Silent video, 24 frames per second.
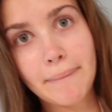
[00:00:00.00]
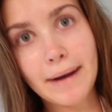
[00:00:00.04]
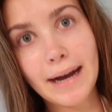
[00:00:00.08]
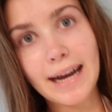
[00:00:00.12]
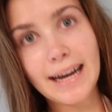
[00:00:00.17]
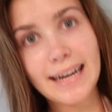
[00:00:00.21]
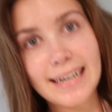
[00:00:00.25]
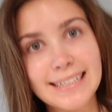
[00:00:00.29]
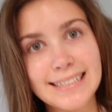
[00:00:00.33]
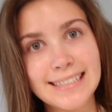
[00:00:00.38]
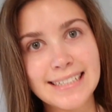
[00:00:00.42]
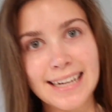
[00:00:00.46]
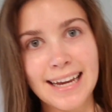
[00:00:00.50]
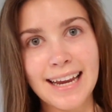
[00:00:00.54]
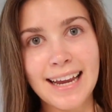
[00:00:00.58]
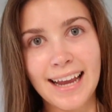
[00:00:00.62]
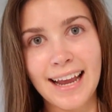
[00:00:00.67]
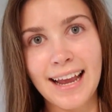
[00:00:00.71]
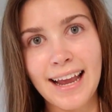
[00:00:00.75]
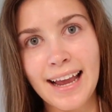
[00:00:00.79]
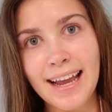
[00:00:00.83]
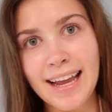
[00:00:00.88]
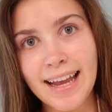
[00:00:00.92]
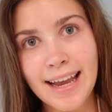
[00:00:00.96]
But
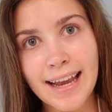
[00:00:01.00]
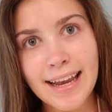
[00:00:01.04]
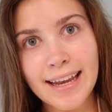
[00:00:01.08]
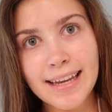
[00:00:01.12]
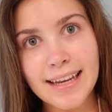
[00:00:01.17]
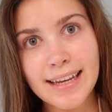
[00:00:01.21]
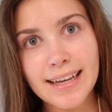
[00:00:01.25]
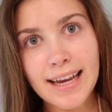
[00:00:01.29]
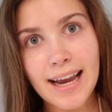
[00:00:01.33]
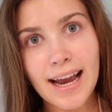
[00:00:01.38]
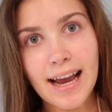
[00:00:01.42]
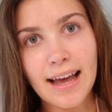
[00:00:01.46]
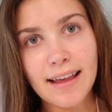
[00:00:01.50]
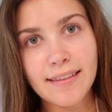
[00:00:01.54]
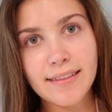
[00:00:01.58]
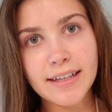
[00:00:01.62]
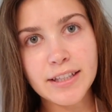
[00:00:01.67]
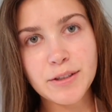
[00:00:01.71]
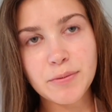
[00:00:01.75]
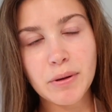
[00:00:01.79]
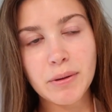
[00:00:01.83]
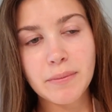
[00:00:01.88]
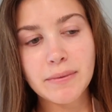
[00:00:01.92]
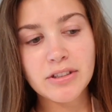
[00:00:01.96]
yeah,
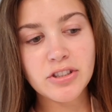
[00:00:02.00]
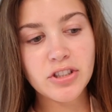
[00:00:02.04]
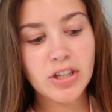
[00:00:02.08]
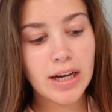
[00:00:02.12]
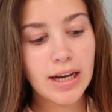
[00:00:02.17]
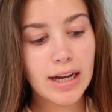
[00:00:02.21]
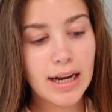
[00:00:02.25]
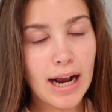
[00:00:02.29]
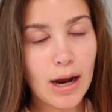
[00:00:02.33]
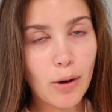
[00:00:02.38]
that's pretty much it.